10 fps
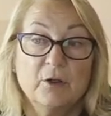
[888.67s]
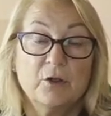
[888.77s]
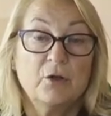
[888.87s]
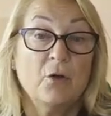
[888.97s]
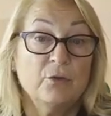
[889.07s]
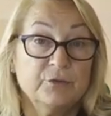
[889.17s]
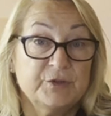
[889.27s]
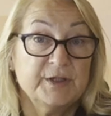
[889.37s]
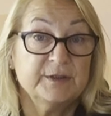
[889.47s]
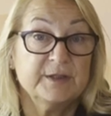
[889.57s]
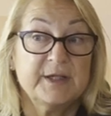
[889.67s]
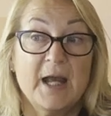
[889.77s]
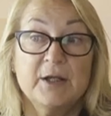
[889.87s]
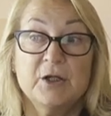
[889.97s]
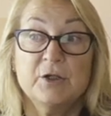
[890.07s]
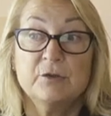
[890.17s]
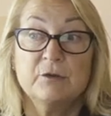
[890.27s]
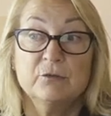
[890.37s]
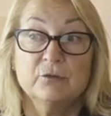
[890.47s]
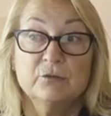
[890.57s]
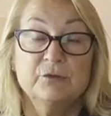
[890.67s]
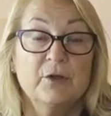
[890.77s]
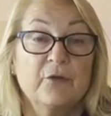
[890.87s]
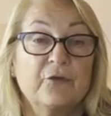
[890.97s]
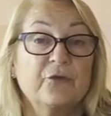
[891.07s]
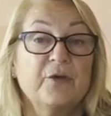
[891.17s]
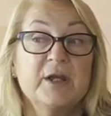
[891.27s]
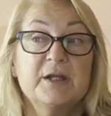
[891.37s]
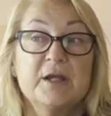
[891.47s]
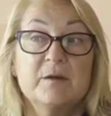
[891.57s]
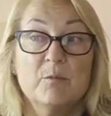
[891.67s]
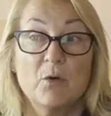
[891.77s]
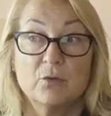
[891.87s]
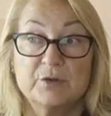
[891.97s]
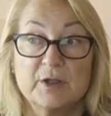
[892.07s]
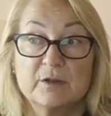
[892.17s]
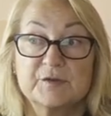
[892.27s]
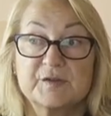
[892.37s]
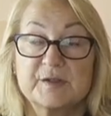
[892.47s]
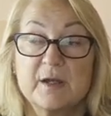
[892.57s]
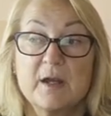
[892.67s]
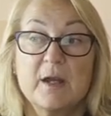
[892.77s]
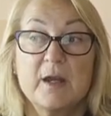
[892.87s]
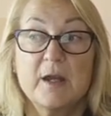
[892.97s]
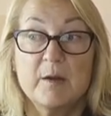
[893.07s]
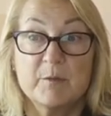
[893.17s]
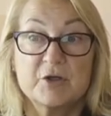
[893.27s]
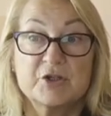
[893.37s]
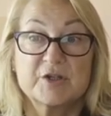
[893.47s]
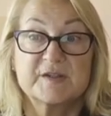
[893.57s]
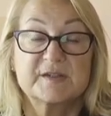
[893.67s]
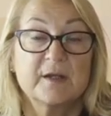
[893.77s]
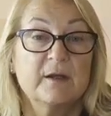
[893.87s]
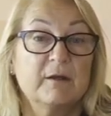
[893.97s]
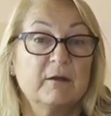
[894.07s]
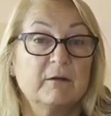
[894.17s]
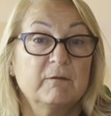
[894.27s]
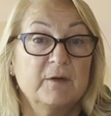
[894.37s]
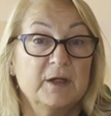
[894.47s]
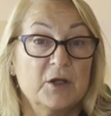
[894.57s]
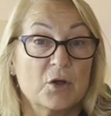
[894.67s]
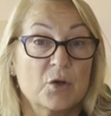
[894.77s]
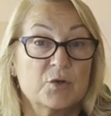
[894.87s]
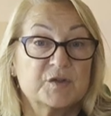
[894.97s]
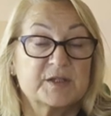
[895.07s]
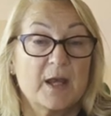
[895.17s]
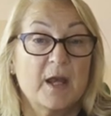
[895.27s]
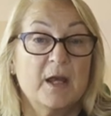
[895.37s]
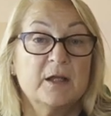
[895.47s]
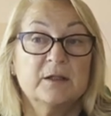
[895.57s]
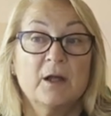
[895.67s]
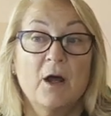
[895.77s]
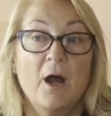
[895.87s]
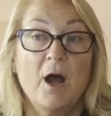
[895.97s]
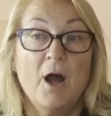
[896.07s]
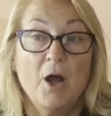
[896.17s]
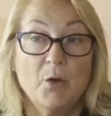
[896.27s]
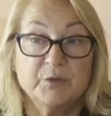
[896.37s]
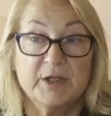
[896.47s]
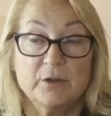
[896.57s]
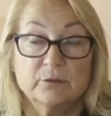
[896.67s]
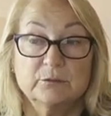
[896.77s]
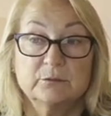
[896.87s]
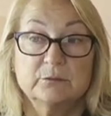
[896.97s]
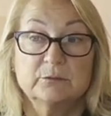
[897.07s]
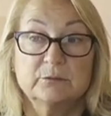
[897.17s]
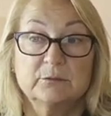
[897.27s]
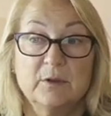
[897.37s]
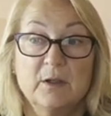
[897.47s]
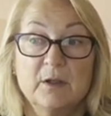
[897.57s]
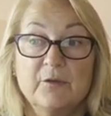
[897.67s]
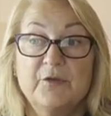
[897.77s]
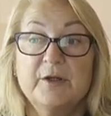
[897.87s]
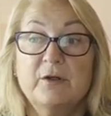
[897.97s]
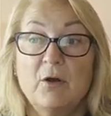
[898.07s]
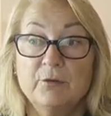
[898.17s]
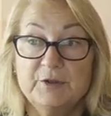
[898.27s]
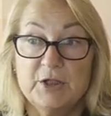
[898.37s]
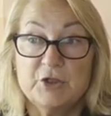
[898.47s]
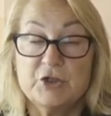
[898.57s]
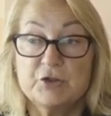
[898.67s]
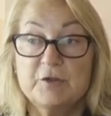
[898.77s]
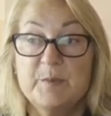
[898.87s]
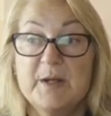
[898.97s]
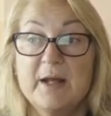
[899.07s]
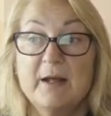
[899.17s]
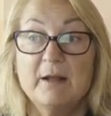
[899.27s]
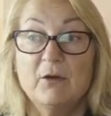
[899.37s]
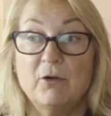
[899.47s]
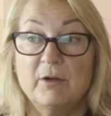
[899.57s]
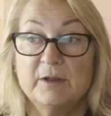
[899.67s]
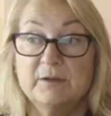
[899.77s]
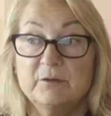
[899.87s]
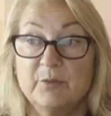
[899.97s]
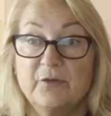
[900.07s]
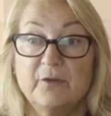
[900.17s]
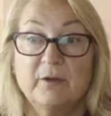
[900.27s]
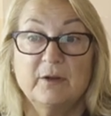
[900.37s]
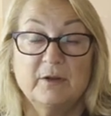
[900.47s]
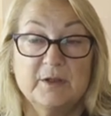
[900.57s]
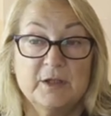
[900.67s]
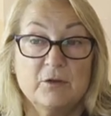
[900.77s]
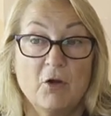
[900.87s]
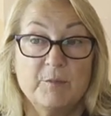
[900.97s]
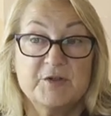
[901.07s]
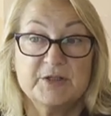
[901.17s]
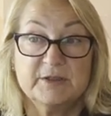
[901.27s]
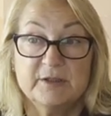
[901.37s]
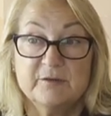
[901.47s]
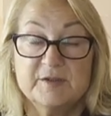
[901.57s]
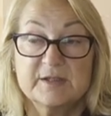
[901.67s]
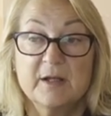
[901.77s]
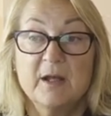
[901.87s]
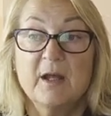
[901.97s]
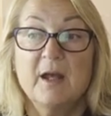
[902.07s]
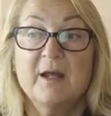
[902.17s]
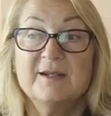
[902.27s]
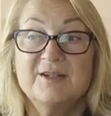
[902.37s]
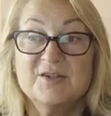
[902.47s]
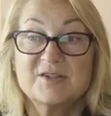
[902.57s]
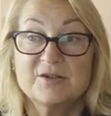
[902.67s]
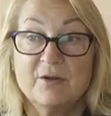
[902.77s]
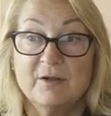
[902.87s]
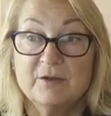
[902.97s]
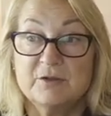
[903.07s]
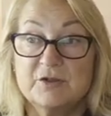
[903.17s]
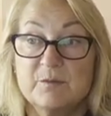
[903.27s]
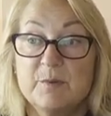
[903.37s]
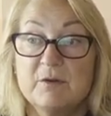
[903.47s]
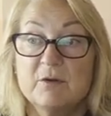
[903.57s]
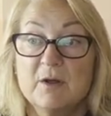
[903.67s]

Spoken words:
Content can include 3D models, images, videos, and audio. The content should be aligned with the learning objectives and designed to be